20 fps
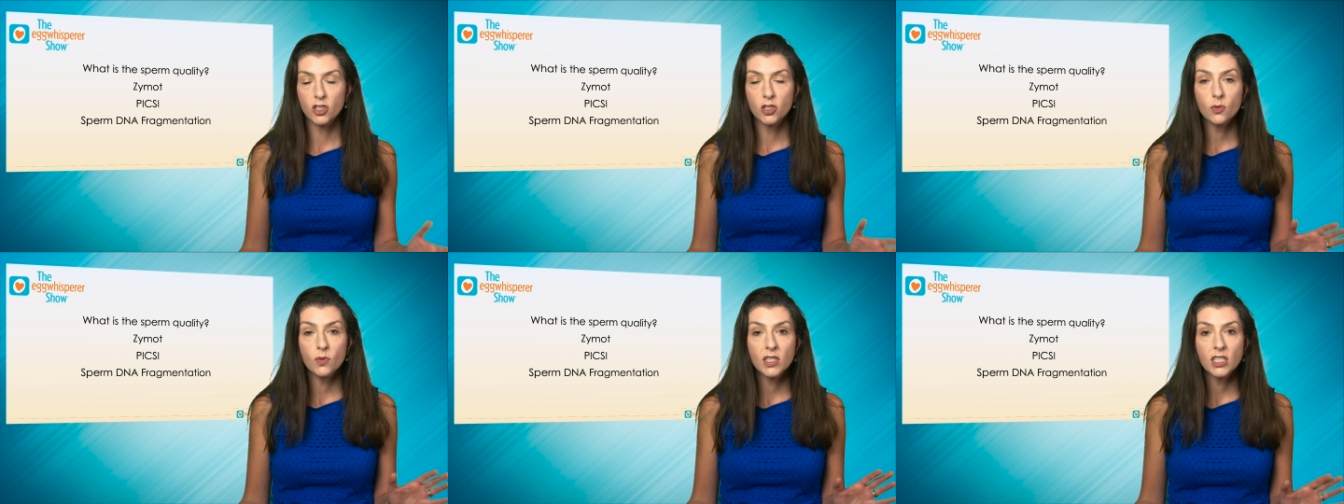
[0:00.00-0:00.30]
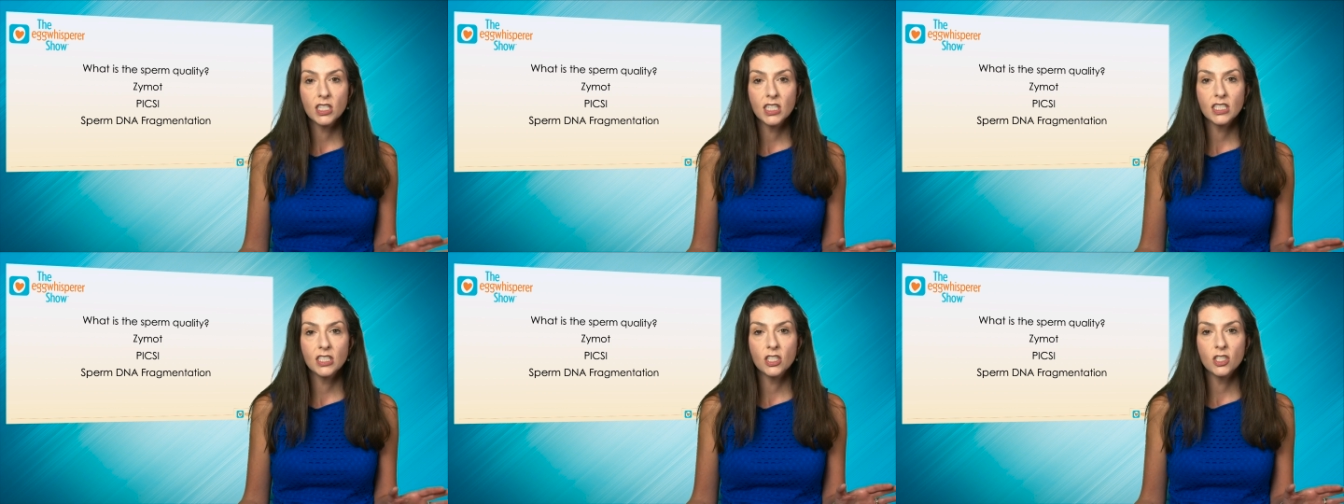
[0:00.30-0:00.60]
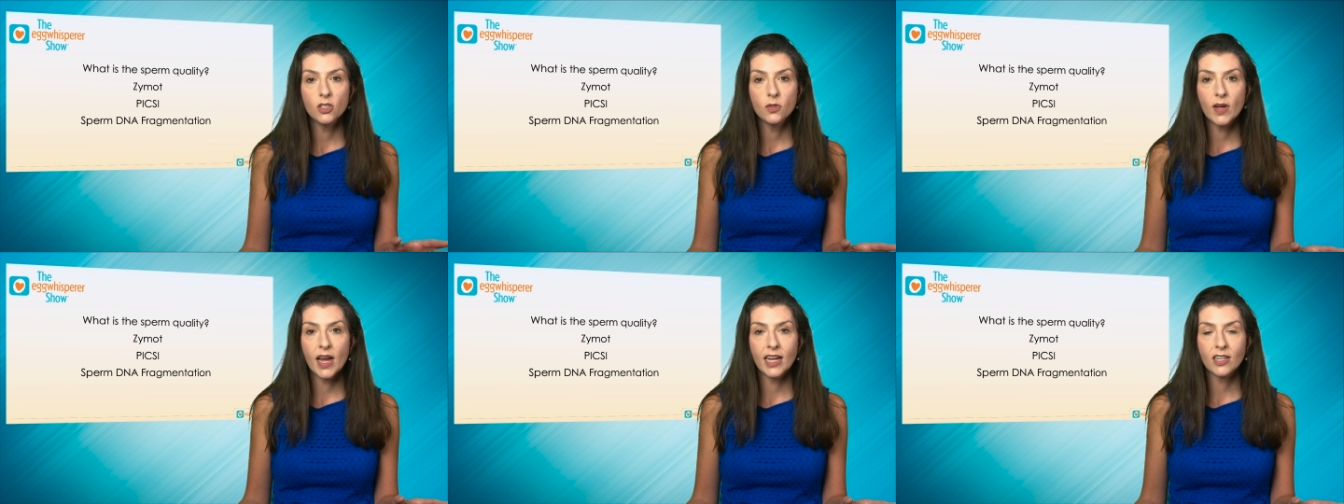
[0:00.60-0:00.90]
Do we need to
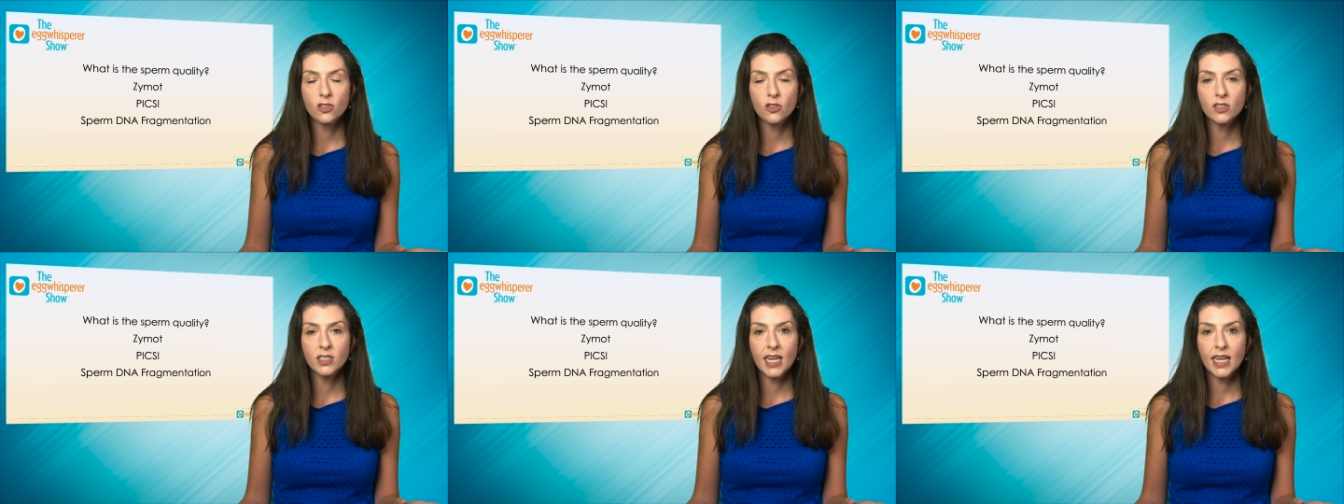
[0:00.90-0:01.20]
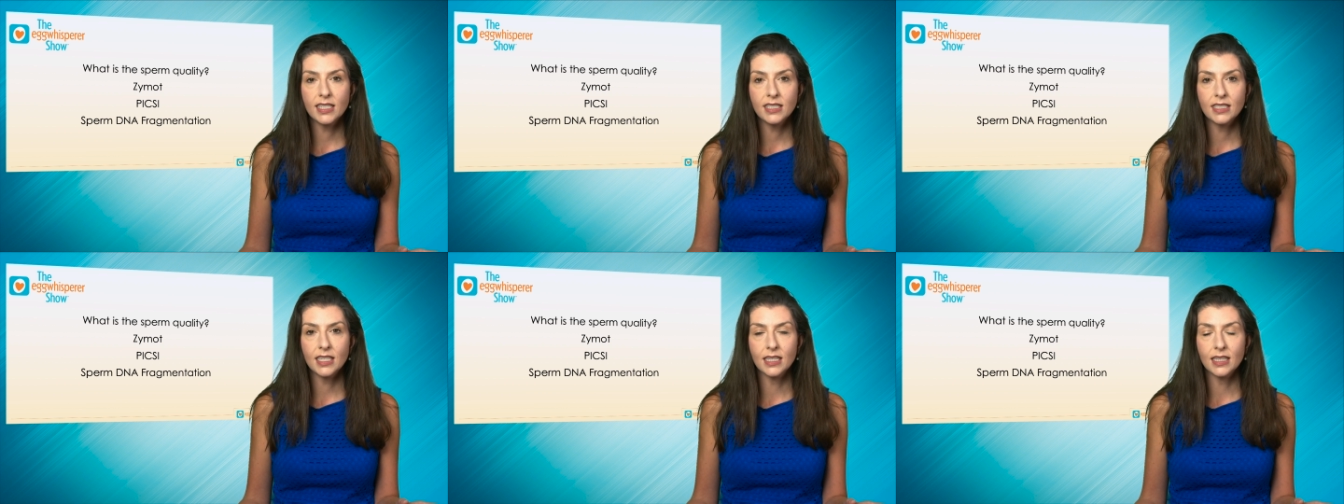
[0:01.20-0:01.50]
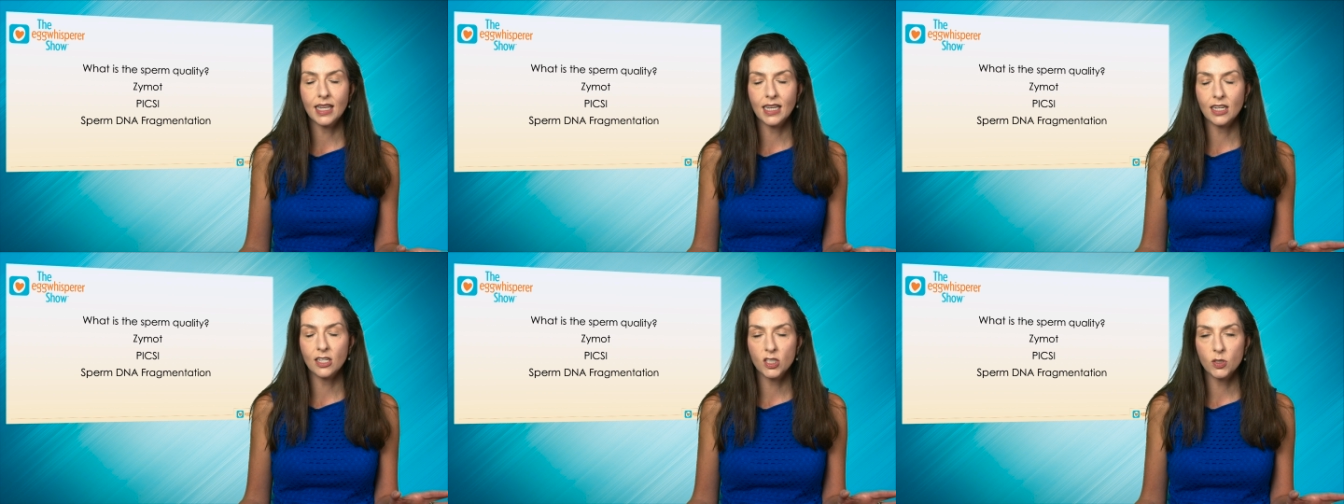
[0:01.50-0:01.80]
do extra testing
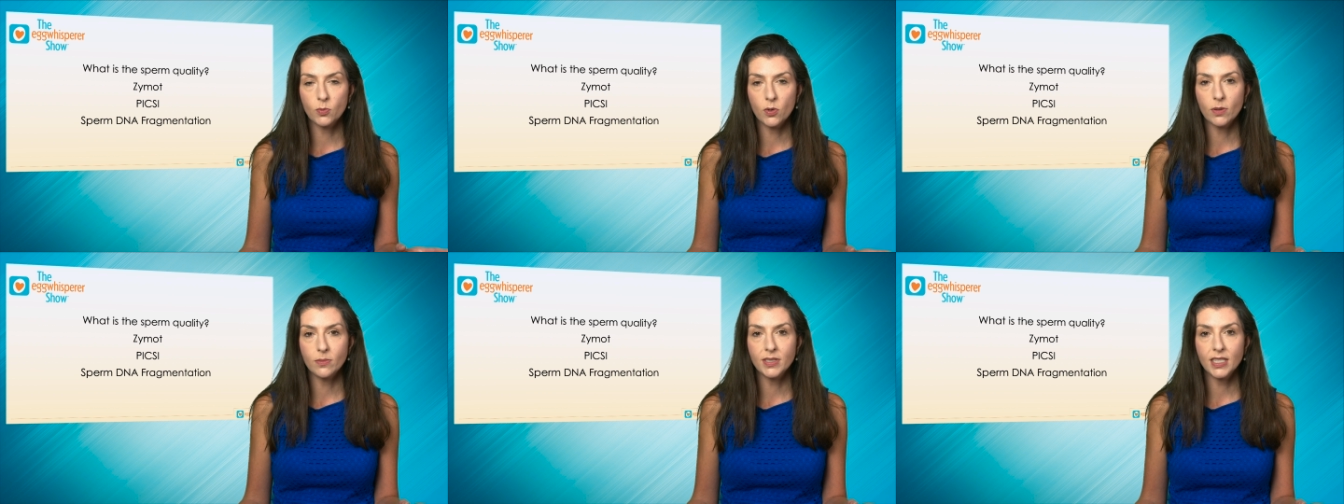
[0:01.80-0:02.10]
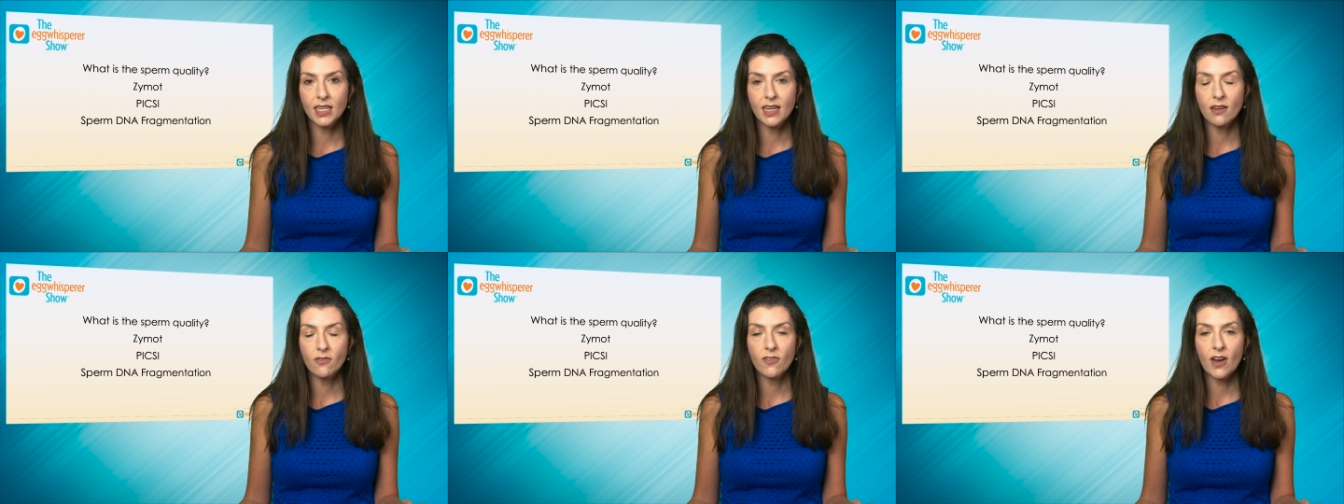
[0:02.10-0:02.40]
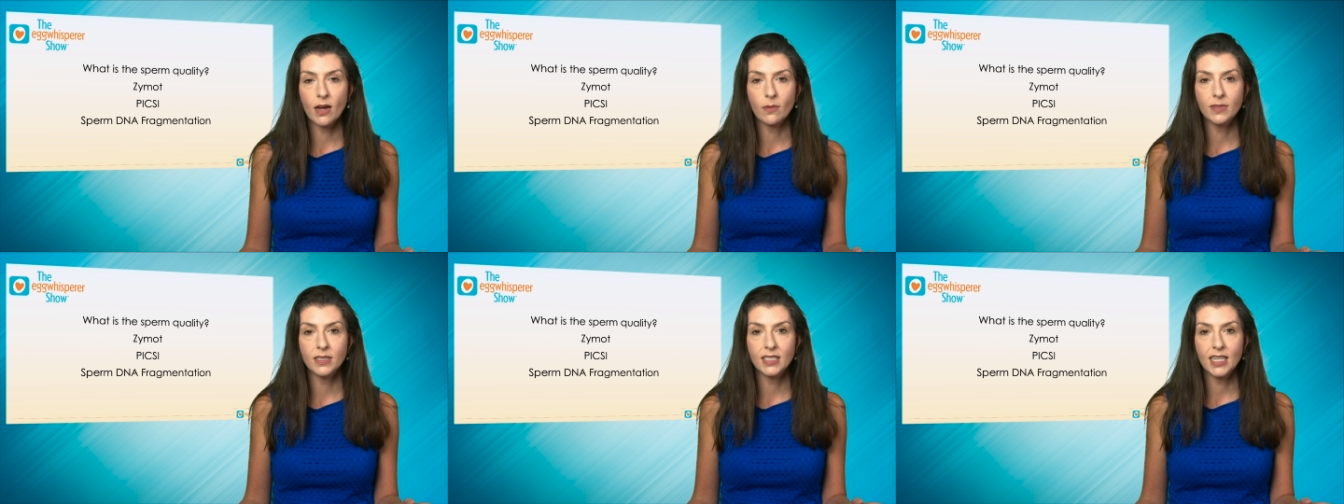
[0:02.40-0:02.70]
like a sperm DNA
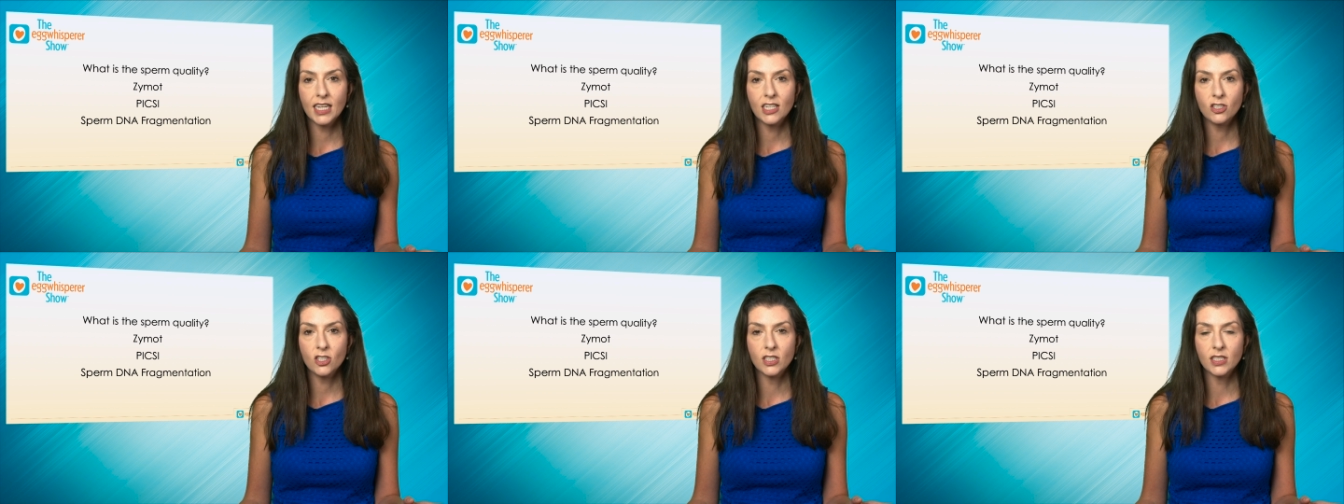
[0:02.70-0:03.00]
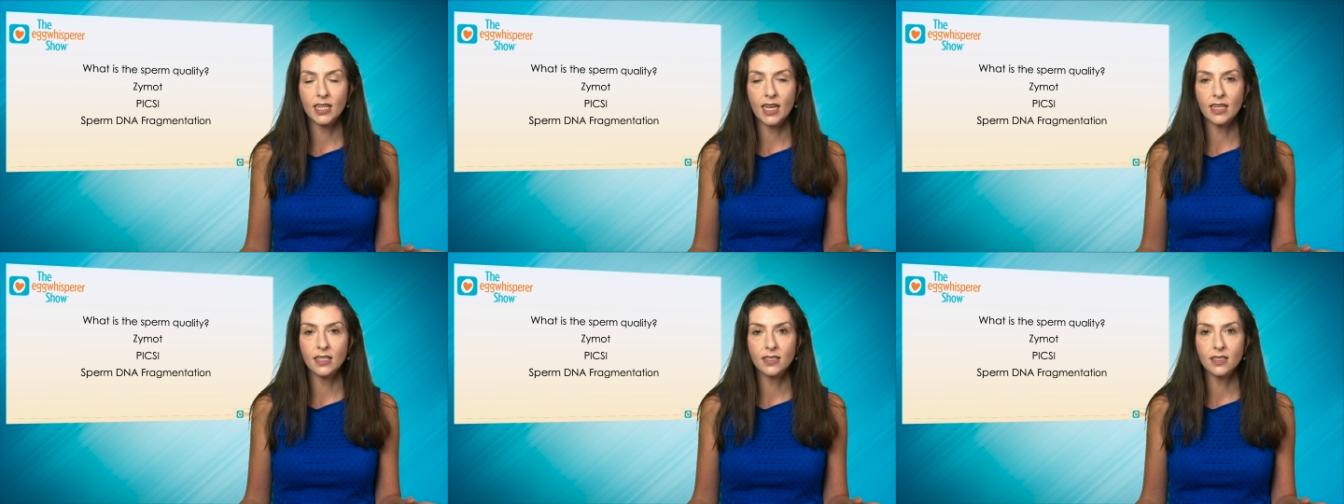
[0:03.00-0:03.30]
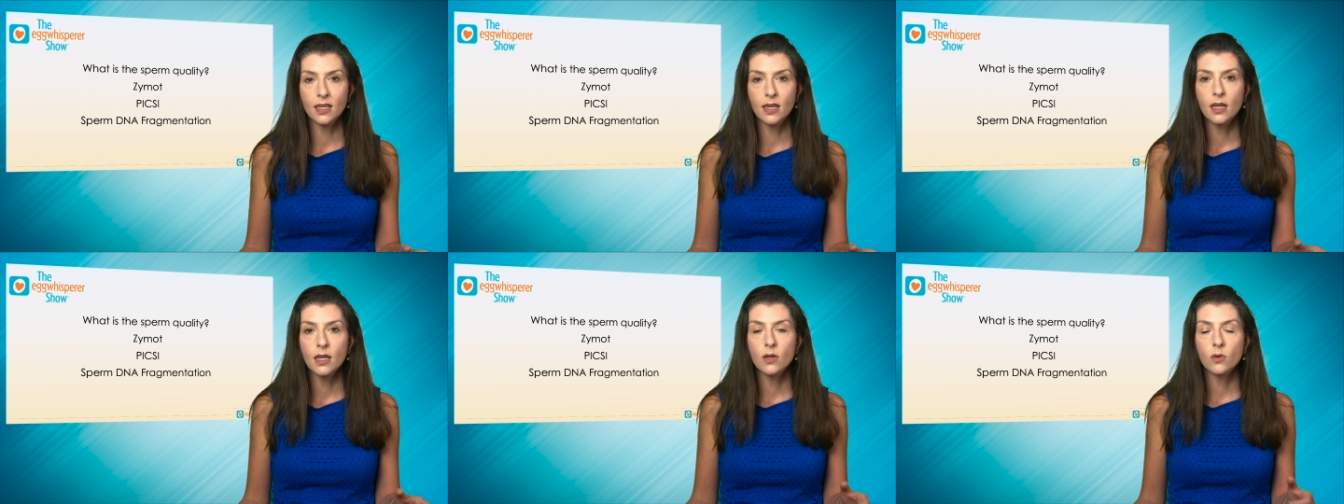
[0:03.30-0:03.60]
fragmentation test?